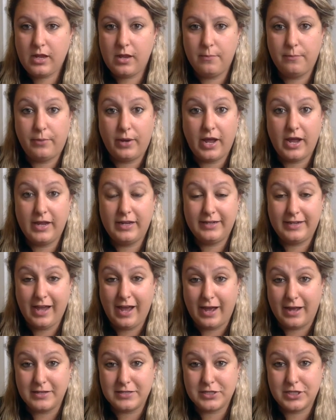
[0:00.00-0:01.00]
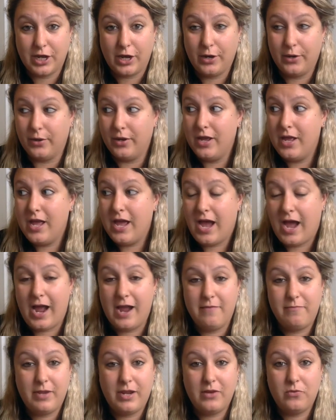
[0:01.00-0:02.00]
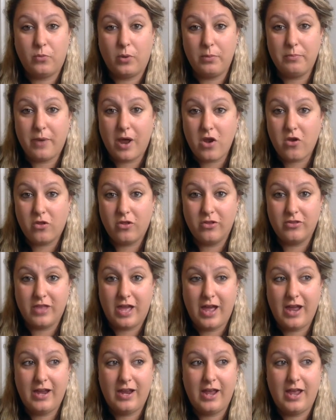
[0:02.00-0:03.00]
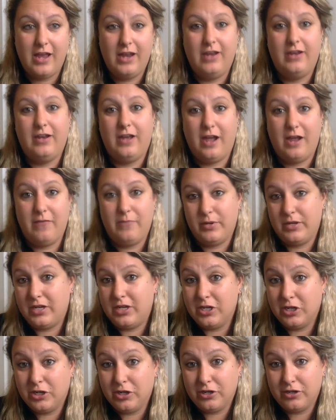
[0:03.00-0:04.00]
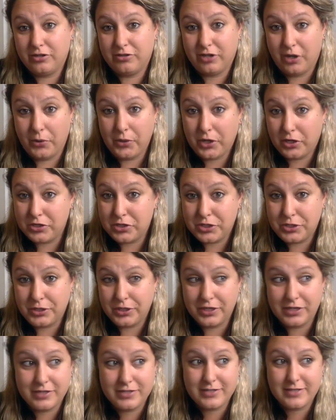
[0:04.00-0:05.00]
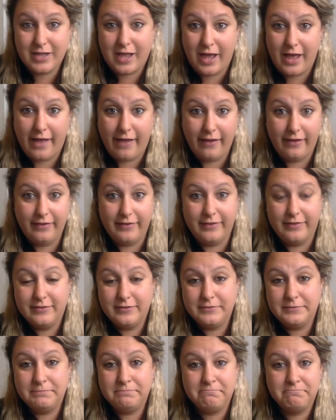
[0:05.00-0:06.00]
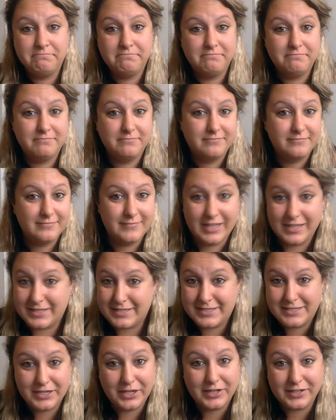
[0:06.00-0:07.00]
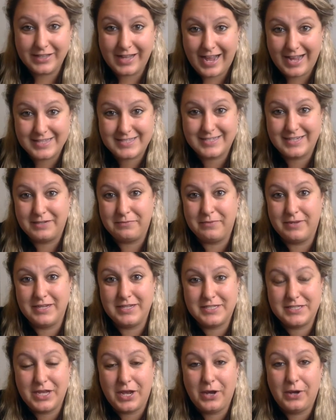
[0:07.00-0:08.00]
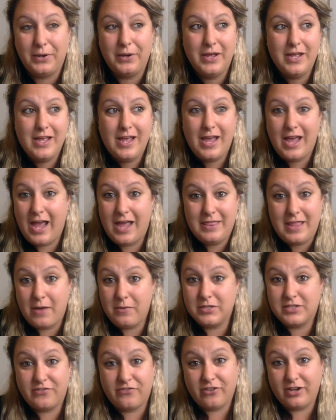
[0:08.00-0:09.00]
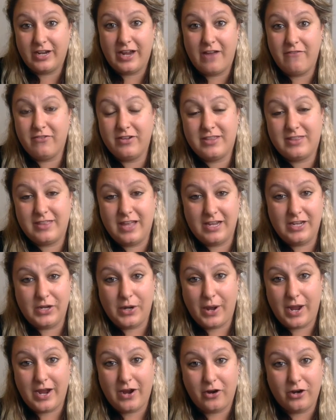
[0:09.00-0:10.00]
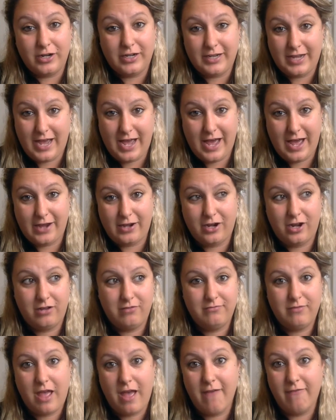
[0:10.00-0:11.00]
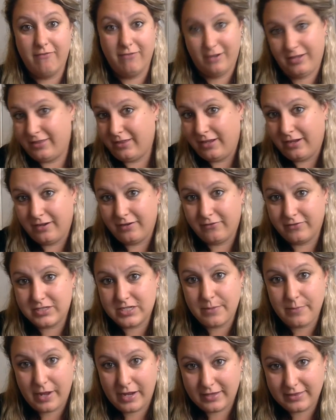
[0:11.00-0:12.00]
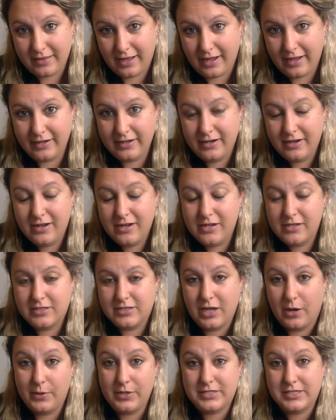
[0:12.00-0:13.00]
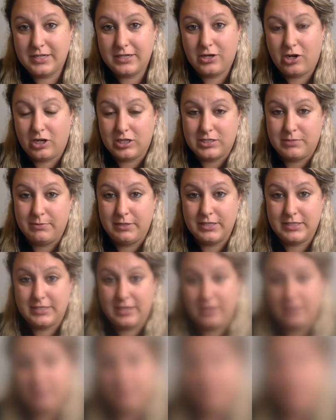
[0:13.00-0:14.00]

But yeah, so I made one bottle of that, and I've been here going on 2 years, and it's still lasting me. So, and that was free. I already had everything to make that. So it didn't cost me a cent.